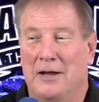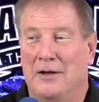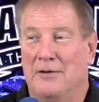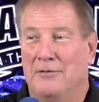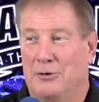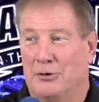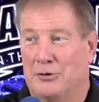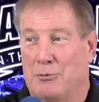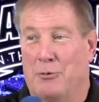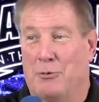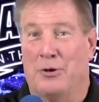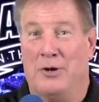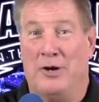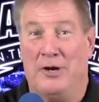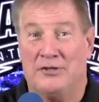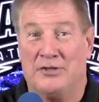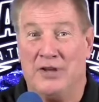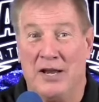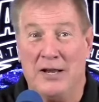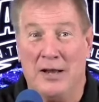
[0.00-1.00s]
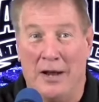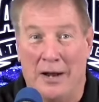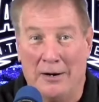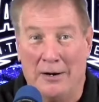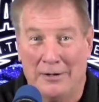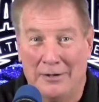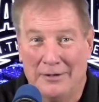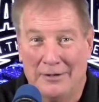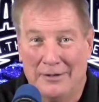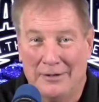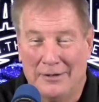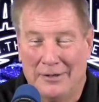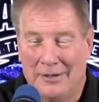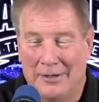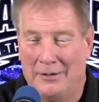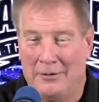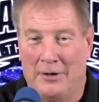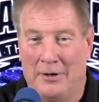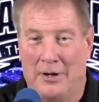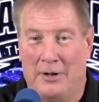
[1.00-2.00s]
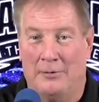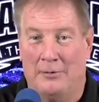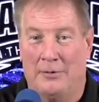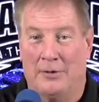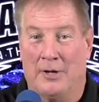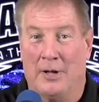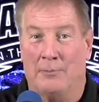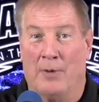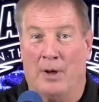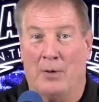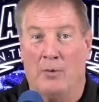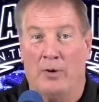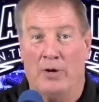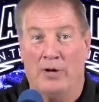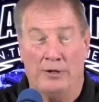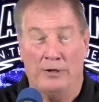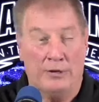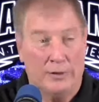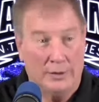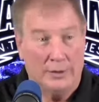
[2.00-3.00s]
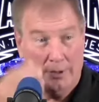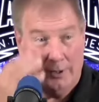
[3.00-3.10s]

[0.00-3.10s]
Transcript: First quarter, he's in there, and it got my wish.